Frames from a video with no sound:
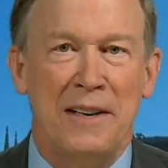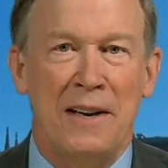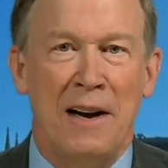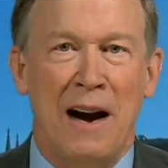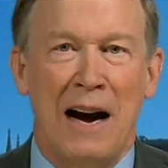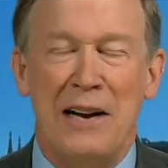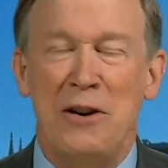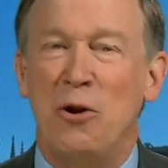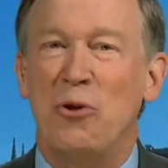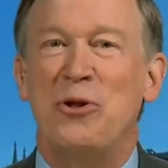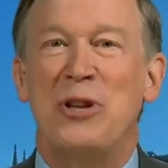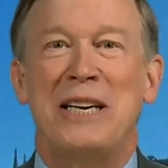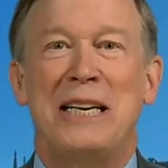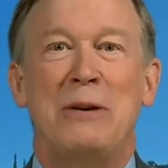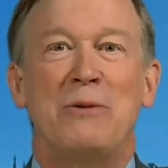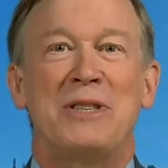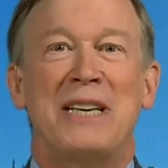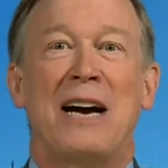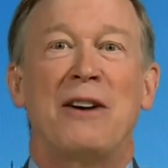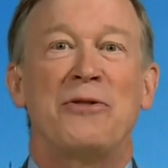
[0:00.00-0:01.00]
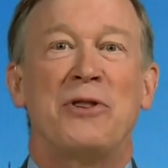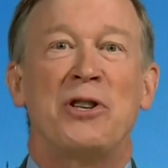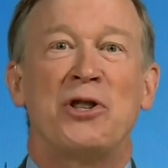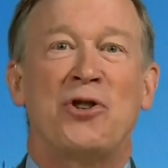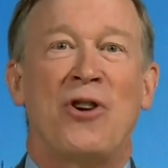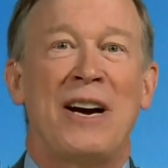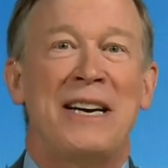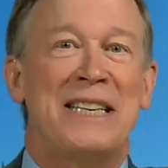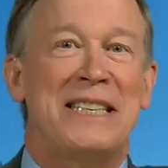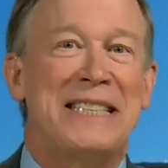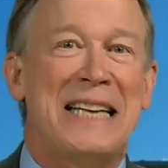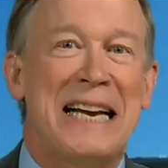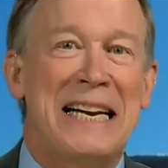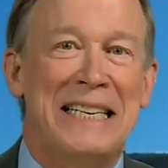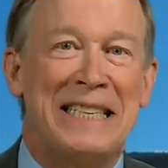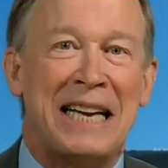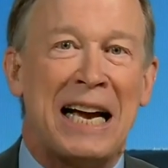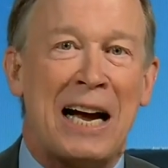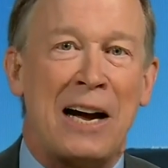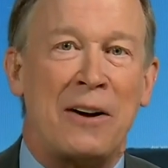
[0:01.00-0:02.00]
I don't think he was out there trying to take
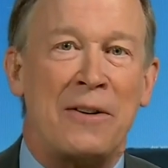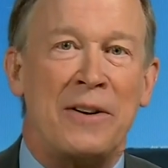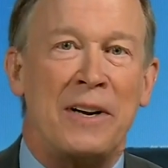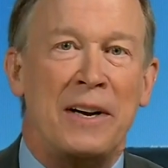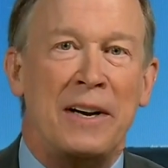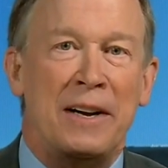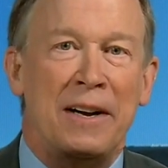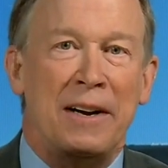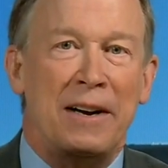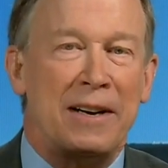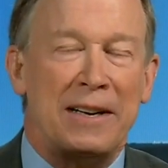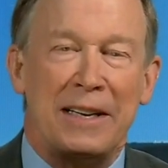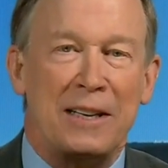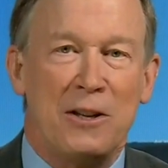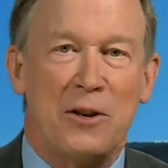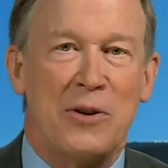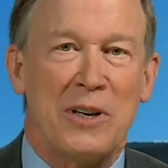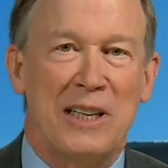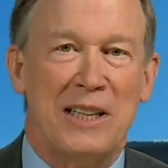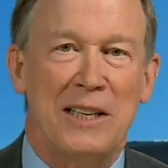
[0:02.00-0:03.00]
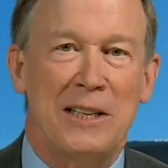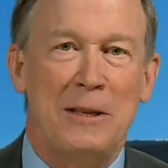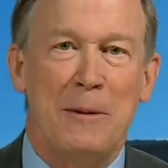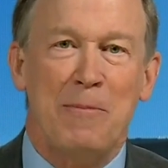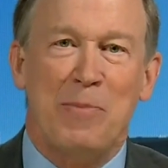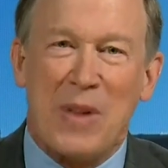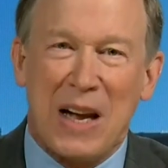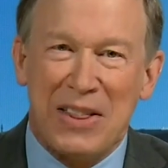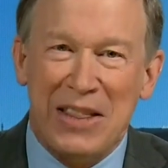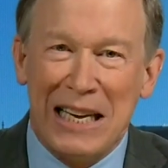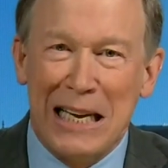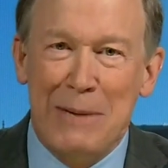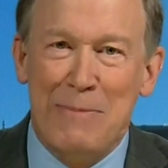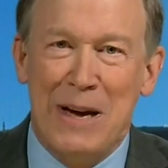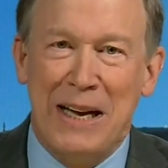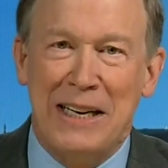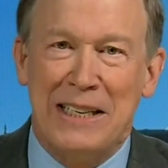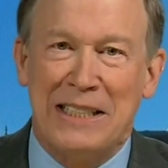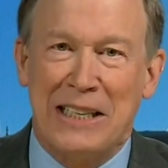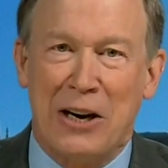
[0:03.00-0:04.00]
down Hillary Clinton. I think he
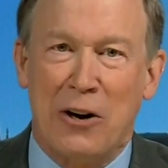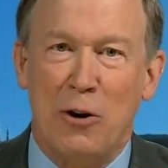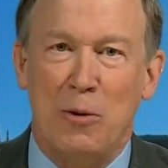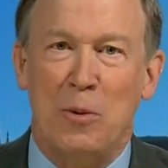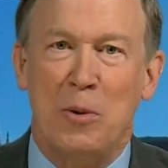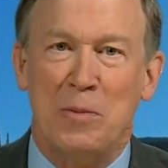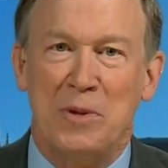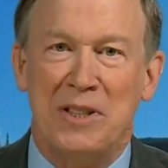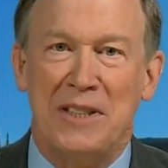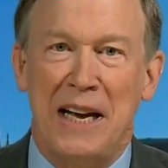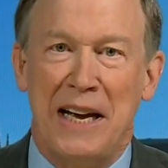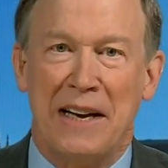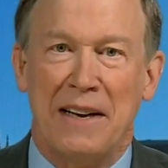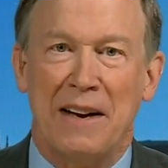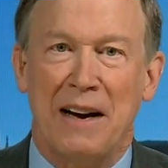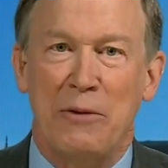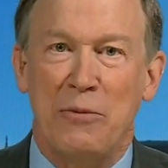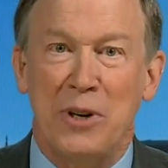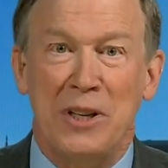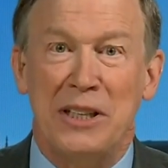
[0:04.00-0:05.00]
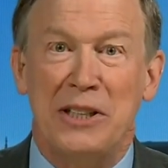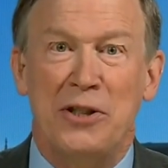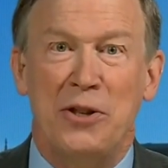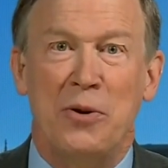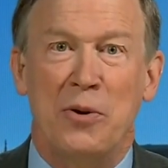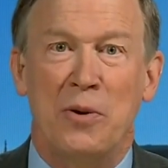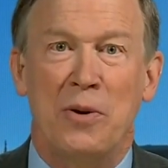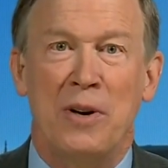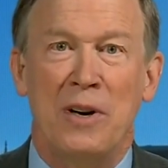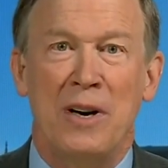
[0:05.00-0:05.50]
made a terrible mistake. I really do.